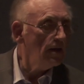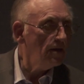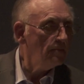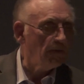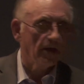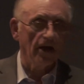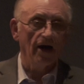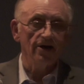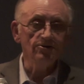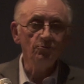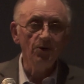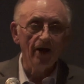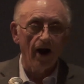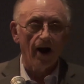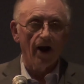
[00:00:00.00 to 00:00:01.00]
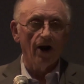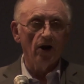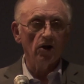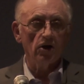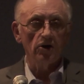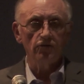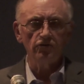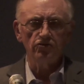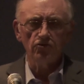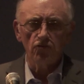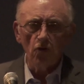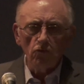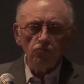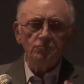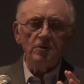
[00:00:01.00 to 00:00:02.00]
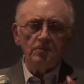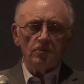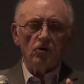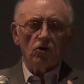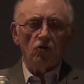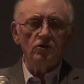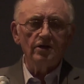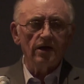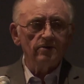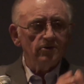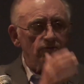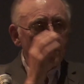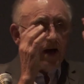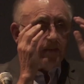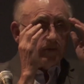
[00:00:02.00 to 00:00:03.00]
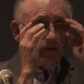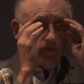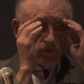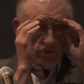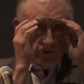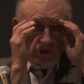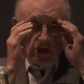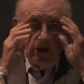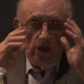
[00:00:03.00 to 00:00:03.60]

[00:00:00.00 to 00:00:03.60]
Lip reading: Because we are a country. So those people are going down these rabbit holes